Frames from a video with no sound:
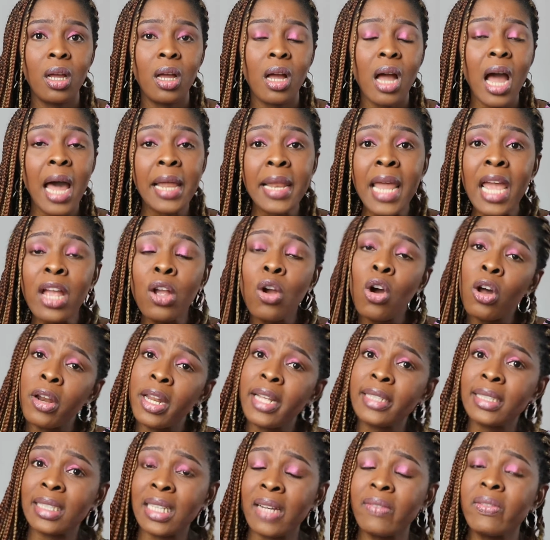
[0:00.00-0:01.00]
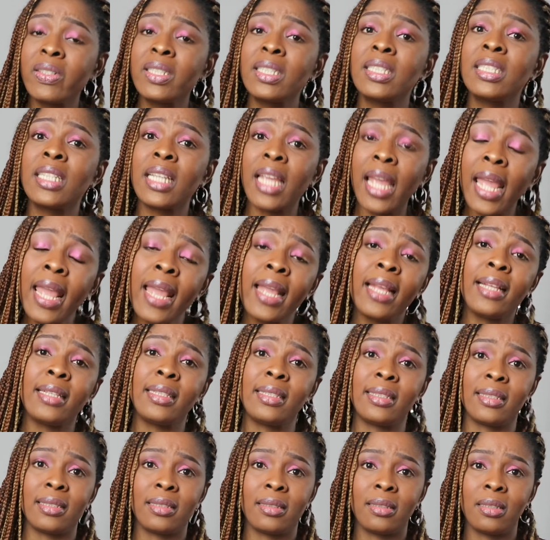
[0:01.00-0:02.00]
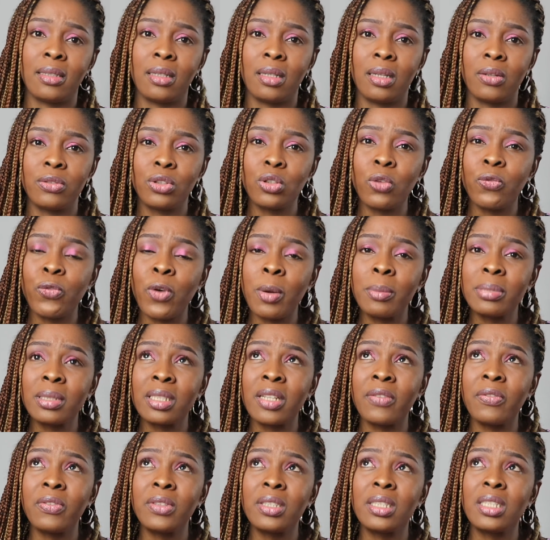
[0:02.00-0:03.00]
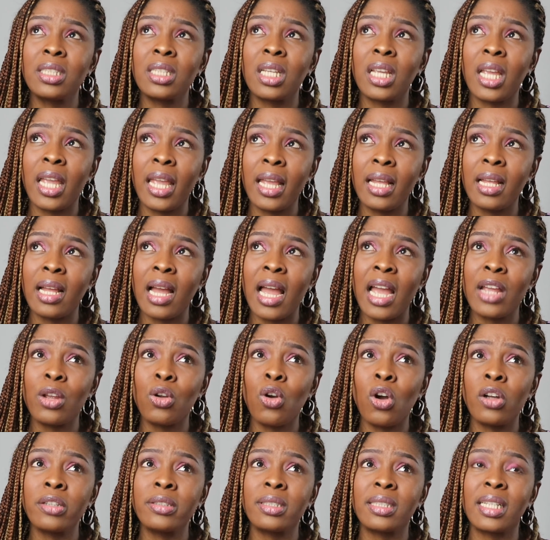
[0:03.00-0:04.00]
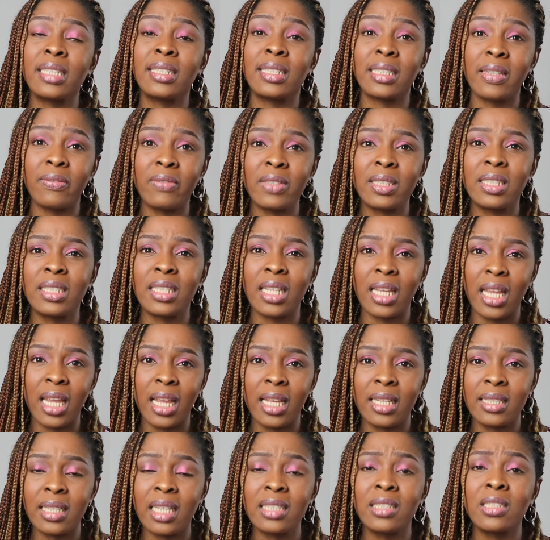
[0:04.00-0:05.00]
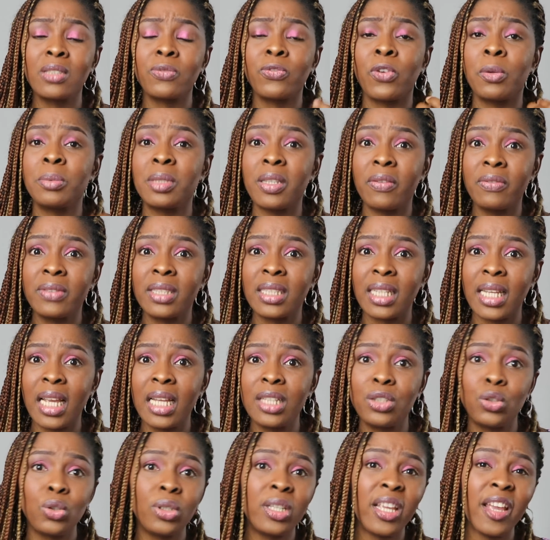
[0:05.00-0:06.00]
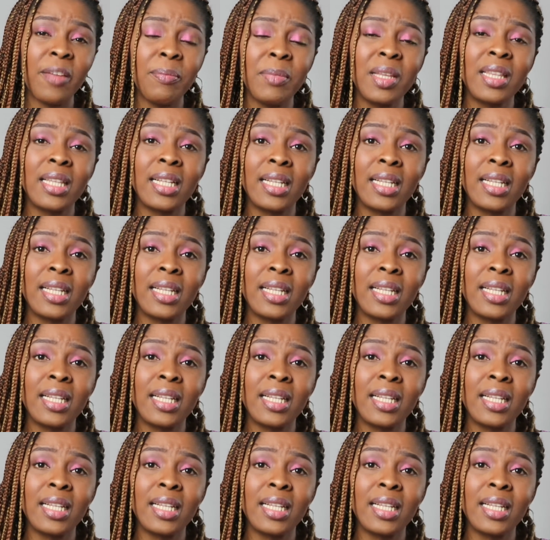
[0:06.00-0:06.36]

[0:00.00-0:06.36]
and I got a 78. So from 78, I got a 78, and from 78, you gave me the